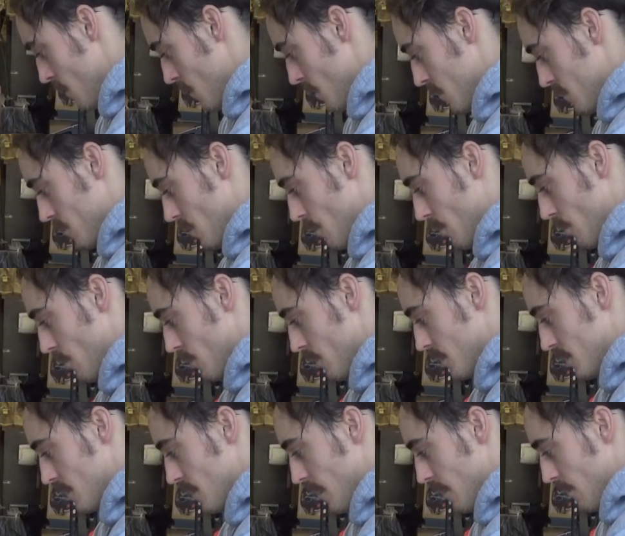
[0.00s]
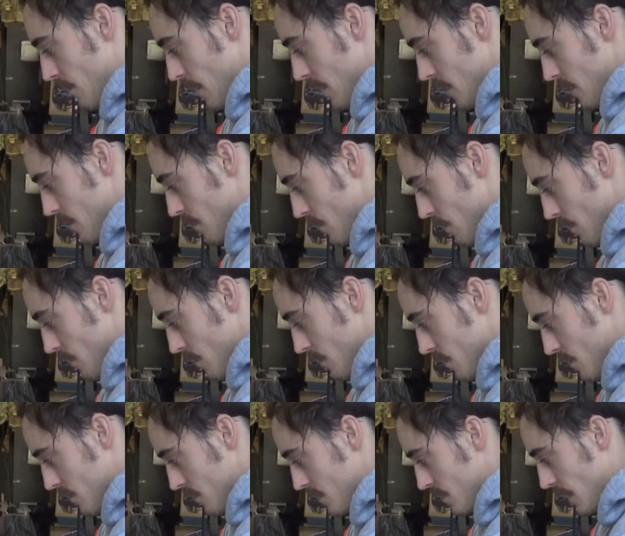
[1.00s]
So this nut right here
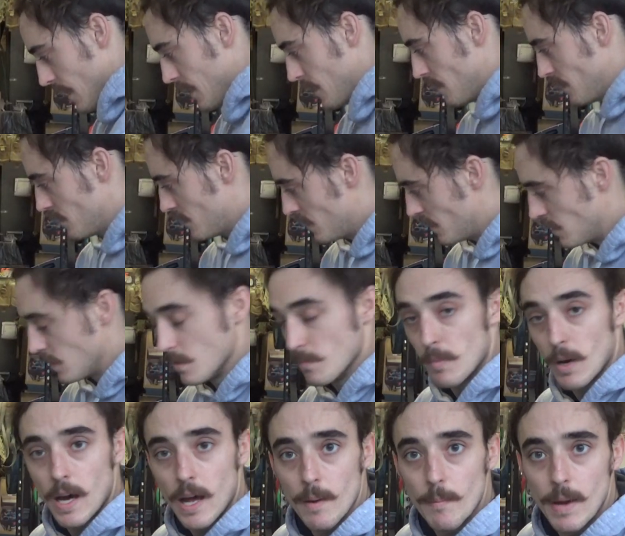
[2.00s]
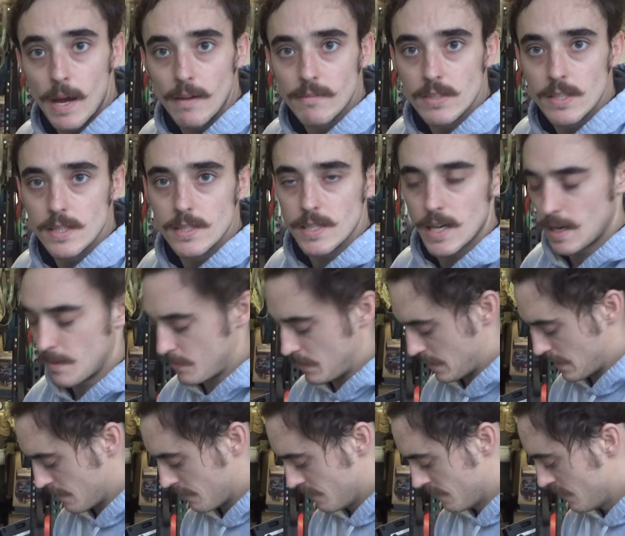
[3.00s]
tightens the bottom half to the top
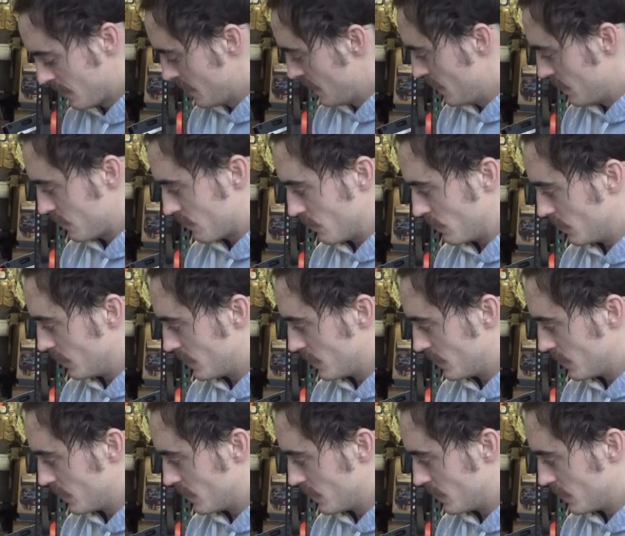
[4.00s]
half. It's really